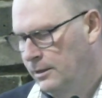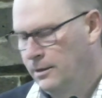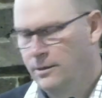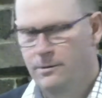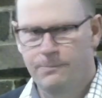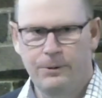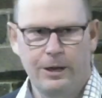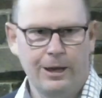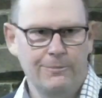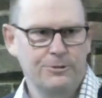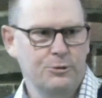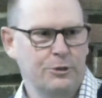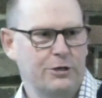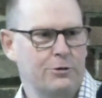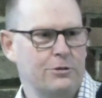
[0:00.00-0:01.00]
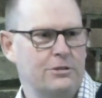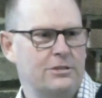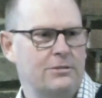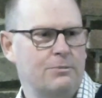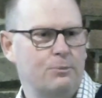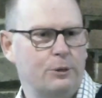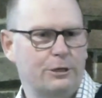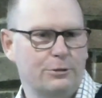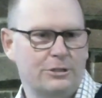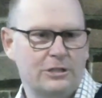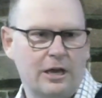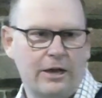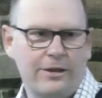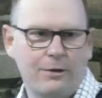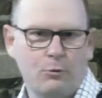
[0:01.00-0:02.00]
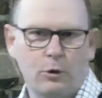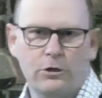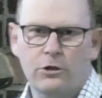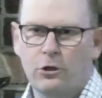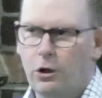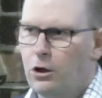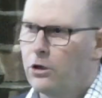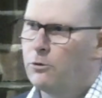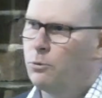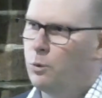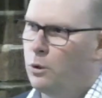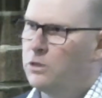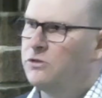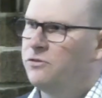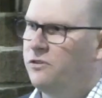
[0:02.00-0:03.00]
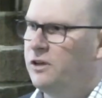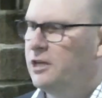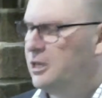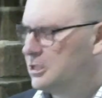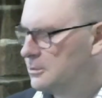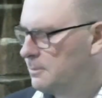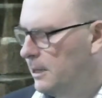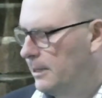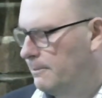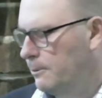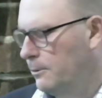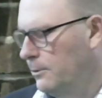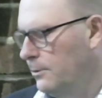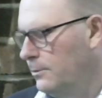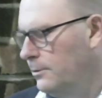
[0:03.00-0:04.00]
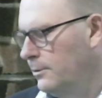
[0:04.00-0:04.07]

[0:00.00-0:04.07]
Perhaps we could say that what God wants for his people